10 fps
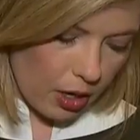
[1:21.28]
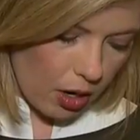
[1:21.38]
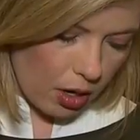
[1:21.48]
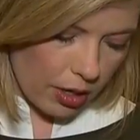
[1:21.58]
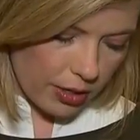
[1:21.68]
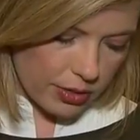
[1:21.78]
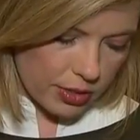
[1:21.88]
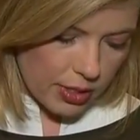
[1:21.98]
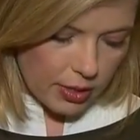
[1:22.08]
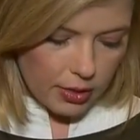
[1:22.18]

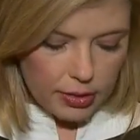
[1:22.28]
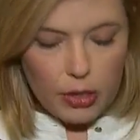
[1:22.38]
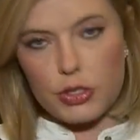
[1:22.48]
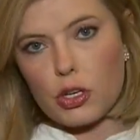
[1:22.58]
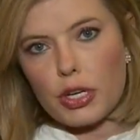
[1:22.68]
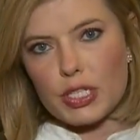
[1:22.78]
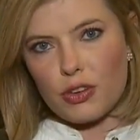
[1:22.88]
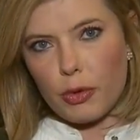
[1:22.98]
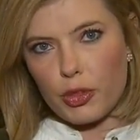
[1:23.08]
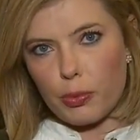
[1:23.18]
heart. Now, attorneys
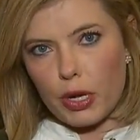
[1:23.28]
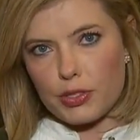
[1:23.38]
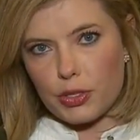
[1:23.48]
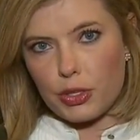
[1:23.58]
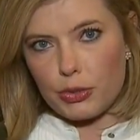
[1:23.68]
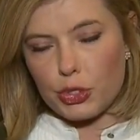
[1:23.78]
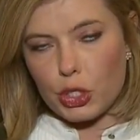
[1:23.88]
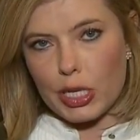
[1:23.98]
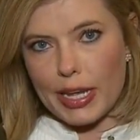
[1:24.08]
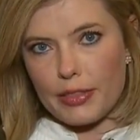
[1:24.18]
for both the
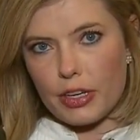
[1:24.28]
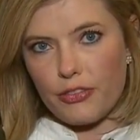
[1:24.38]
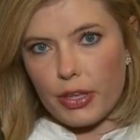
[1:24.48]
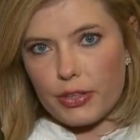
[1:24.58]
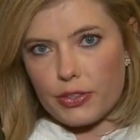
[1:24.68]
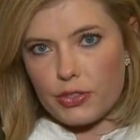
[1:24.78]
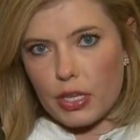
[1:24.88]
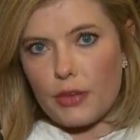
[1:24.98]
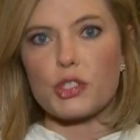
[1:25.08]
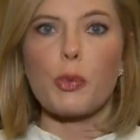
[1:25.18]
prosecution and the defense
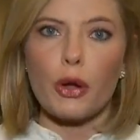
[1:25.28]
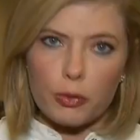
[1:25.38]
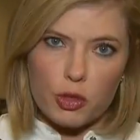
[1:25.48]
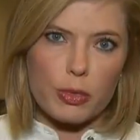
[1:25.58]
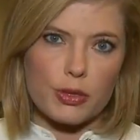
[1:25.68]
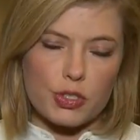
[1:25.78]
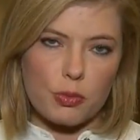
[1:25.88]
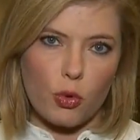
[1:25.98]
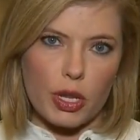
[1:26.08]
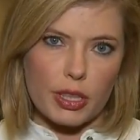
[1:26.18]
have spoken with me
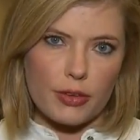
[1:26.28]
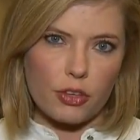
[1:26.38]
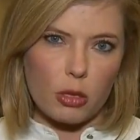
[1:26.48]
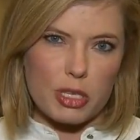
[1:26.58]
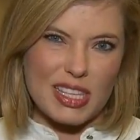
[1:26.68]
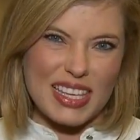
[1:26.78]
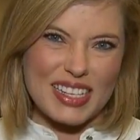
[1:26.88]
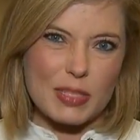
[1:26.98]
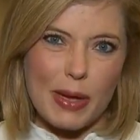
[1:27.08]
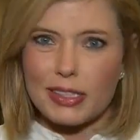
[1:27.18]
this morning. They've told me that they
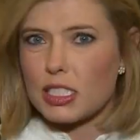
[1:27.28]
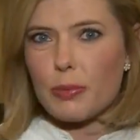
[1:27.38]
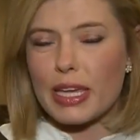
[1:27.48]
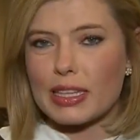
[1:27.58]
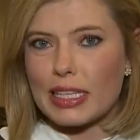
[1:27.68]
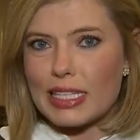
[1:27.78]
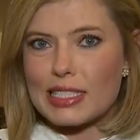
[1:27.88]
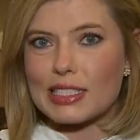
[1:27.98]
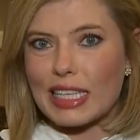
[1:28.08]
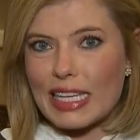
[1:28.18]
expect it to be at
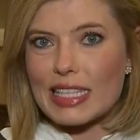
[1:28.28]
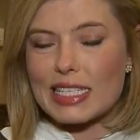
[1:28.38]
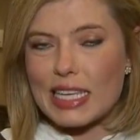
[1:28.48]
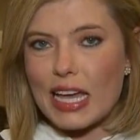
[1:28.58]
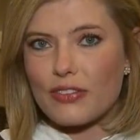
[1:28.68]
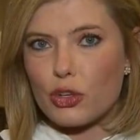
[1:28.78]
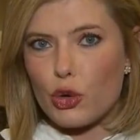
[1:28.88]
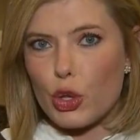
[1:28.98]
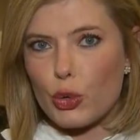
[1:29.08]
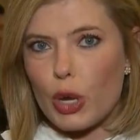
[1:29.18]
least late this
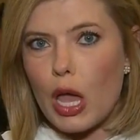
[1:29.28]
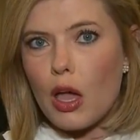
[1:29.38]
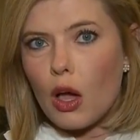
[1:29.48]
afternoon